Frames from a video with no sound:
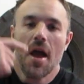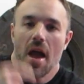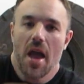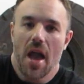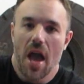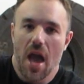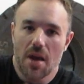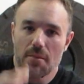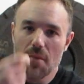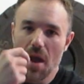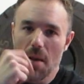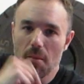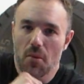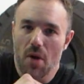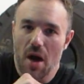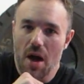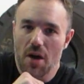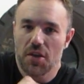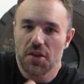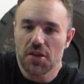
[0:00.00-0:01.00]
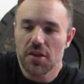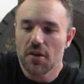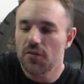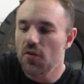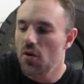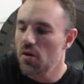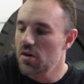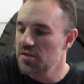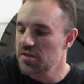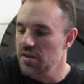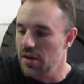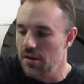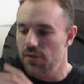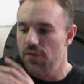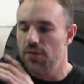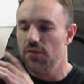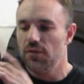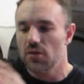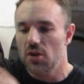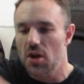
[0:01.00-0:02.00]
and my breath to focus on
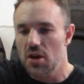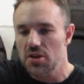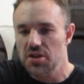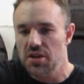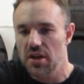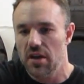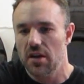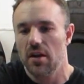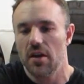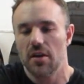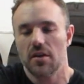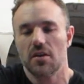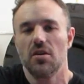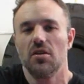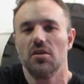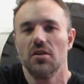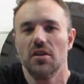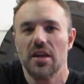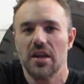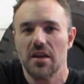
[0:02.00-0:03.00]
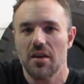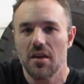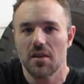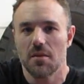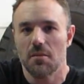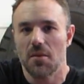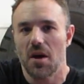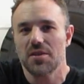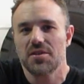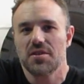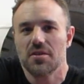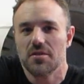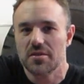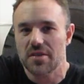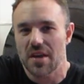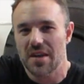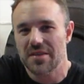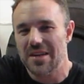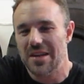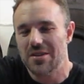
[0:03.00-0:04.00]
flushing and cleaning the muscles
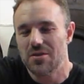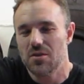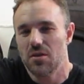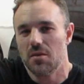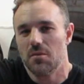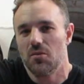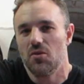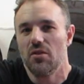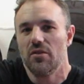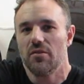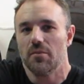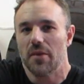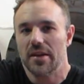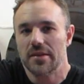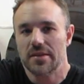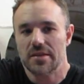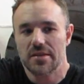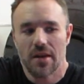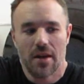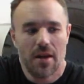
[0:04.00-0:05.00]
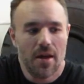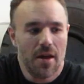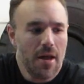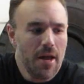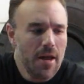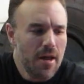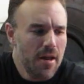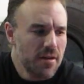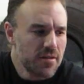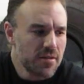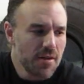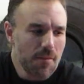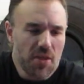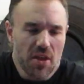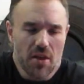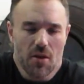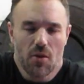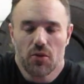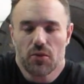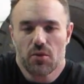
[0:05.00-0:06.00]
as I do the movement.
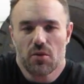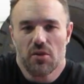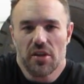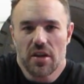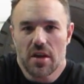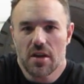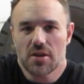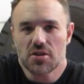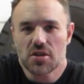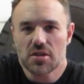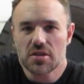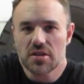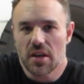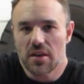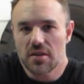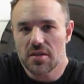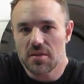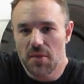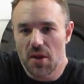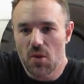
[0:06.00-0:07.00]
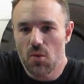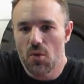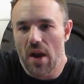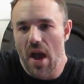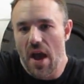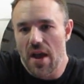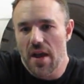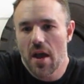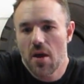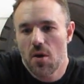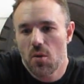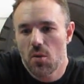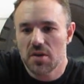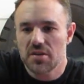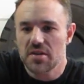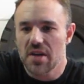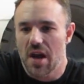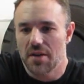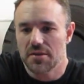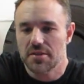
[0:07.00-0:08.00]
Something that was really interesting to me when I went
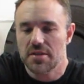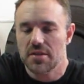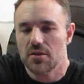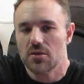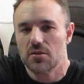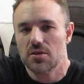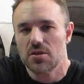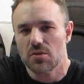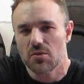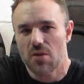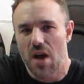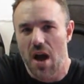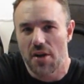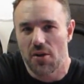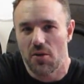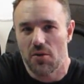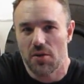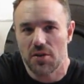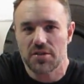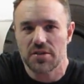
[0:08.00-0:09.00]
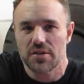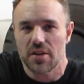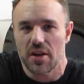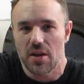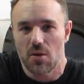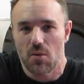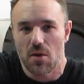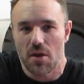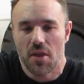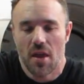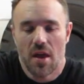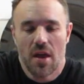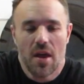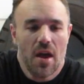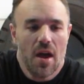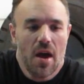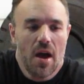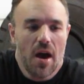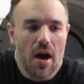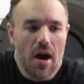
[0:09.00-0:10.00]
down to Toronto to study with
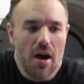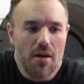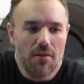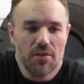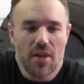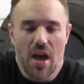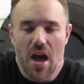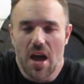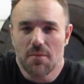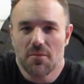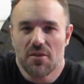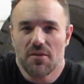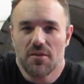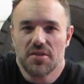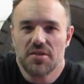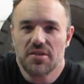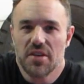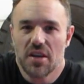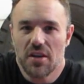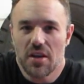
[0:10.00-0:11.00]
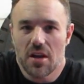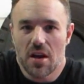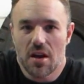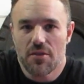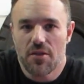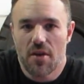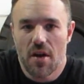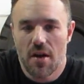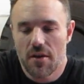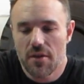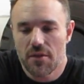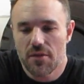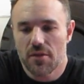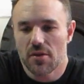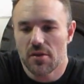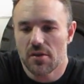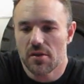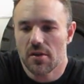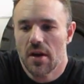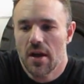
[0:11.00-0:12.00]
Vladimir Vasilyev
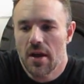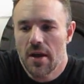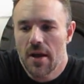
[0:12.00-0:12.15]
for